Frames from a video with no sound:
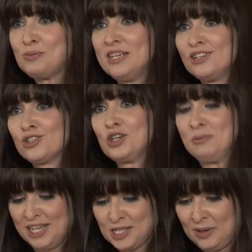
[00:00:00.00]
be an
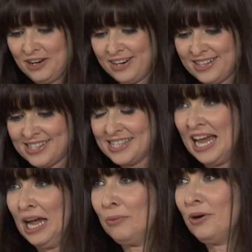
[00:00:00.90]
enjoyable experience
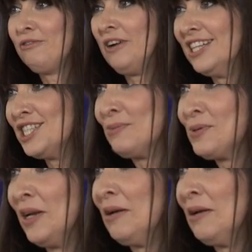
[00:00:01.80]
where friendships will